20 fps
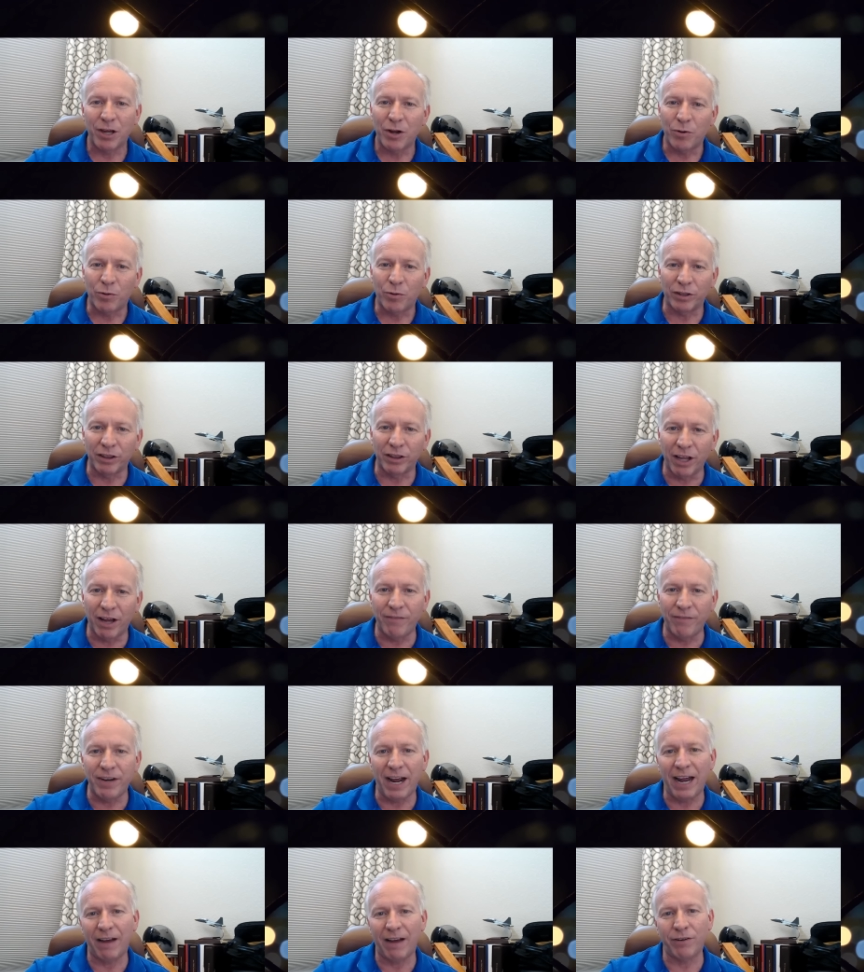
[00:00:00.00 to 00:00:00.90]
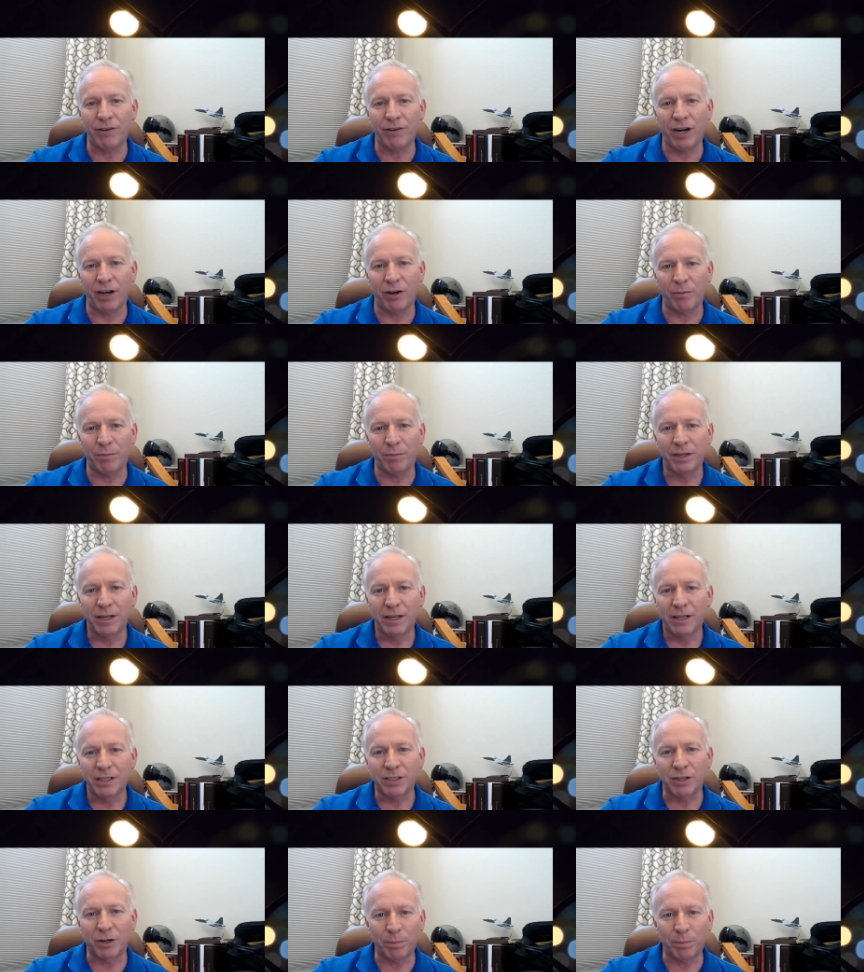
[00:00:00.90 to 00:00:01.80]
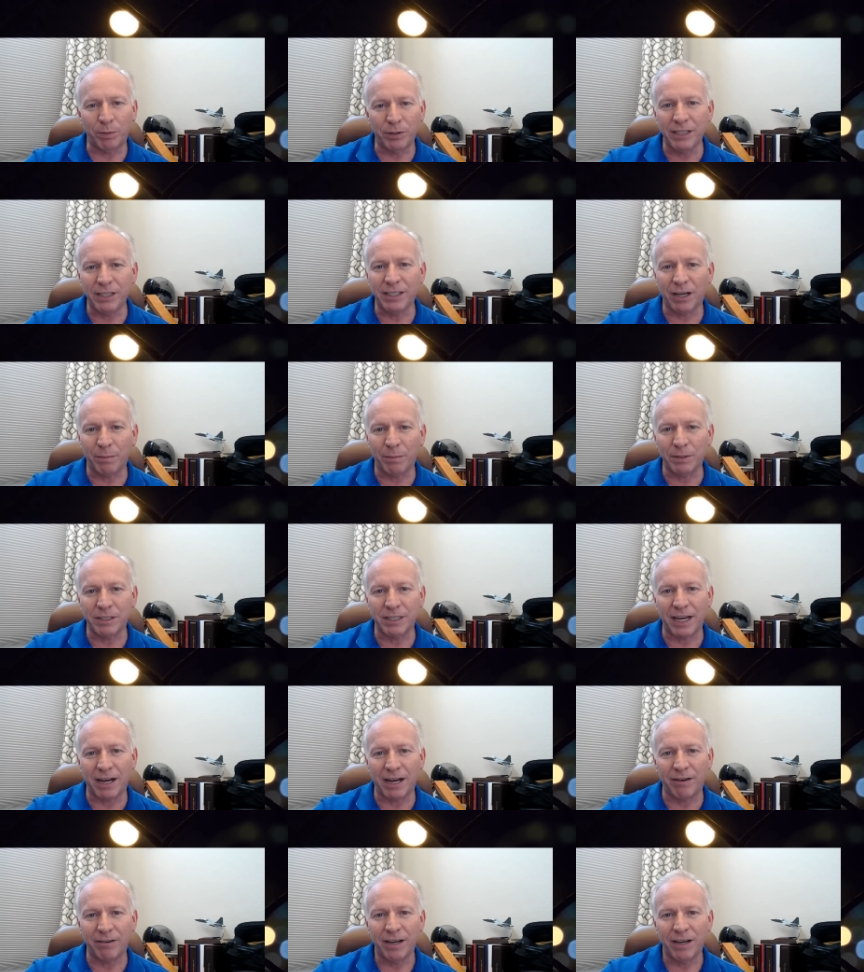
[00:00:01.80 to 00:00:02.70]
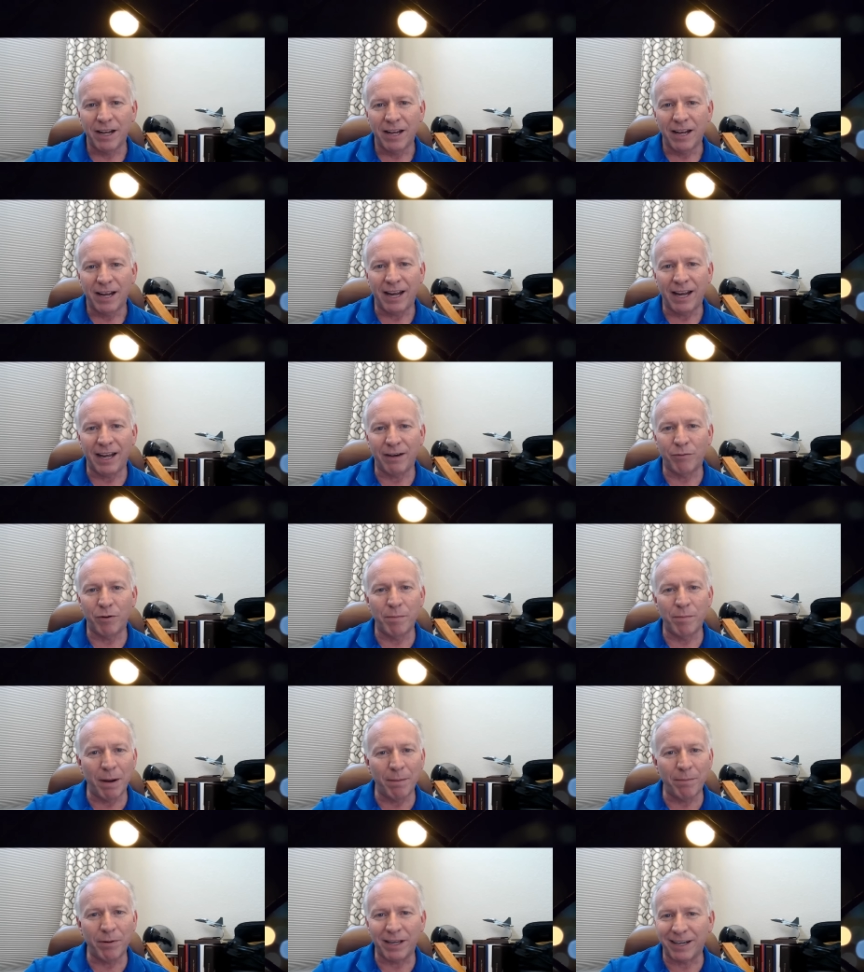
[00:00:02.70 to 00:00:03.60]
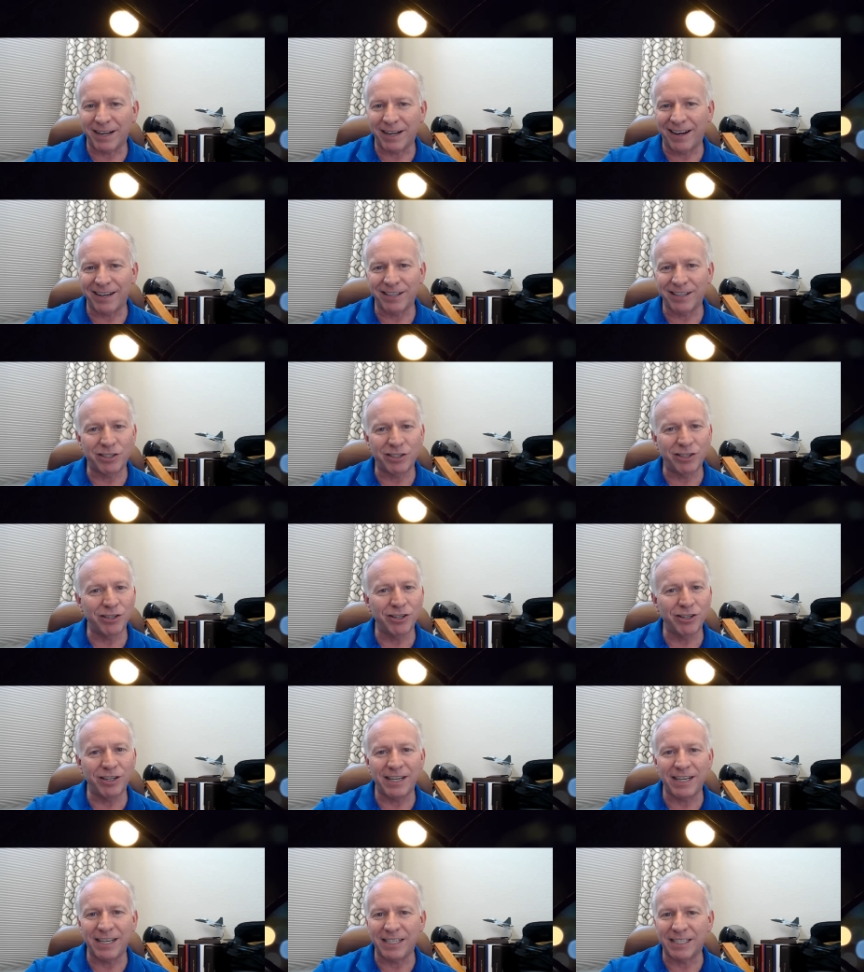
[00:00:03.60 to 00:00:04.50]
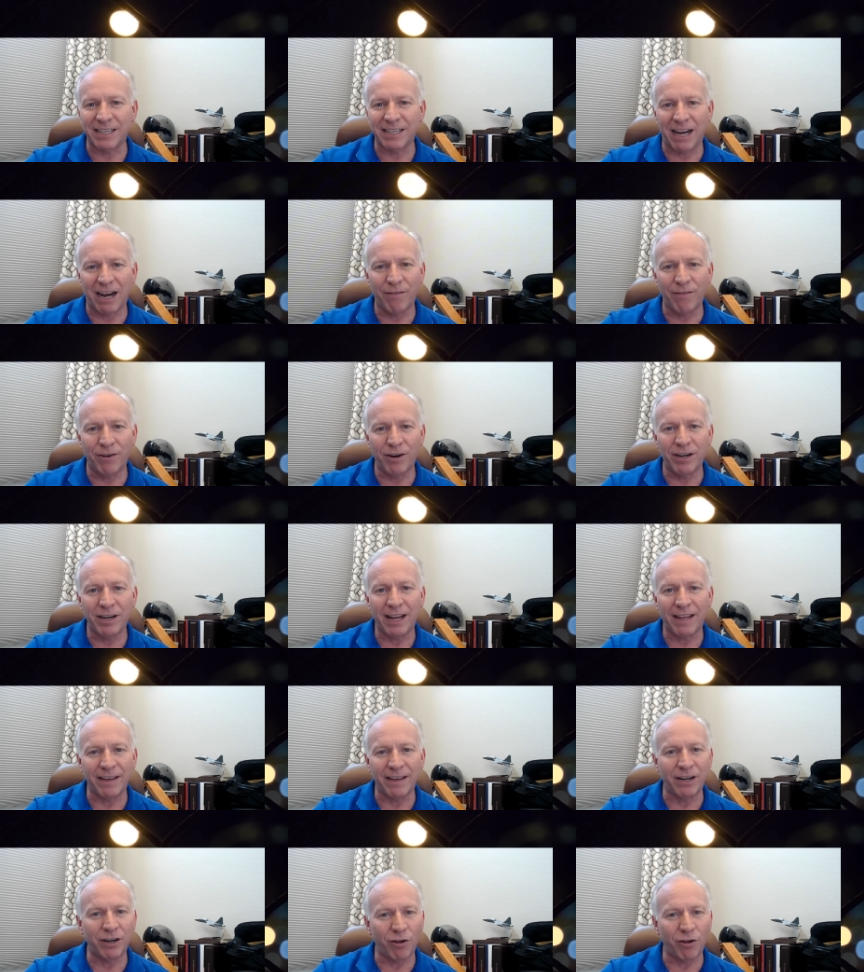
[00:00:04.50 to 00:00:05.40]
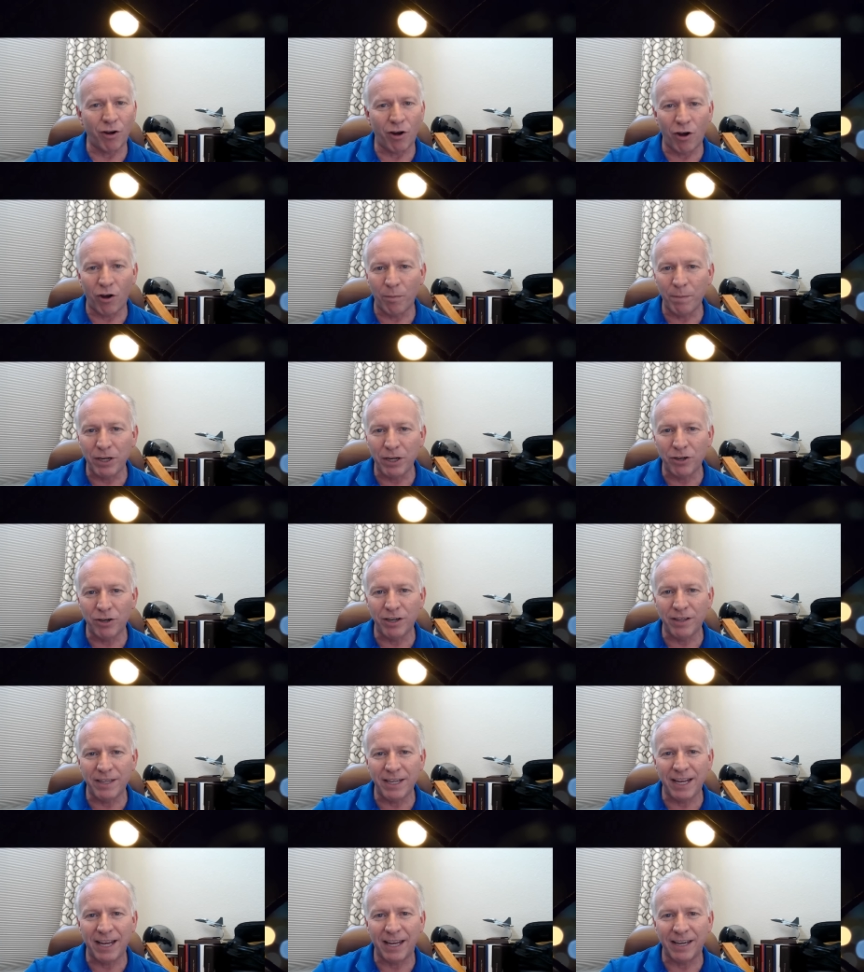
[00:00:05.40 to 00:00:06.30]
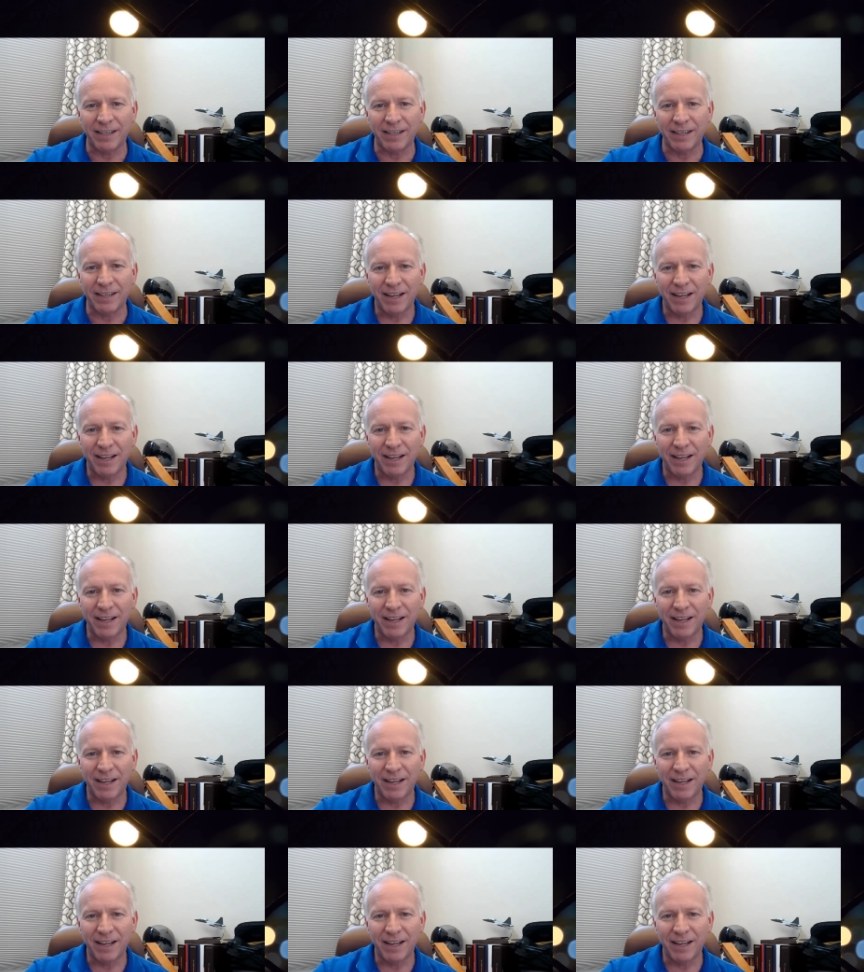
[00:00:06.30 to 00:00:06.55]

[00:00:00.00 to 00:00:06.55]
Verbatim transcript: Would love to have your help. So please help us out. And remember that God is good and he's sovereign and it'll all be good in the end.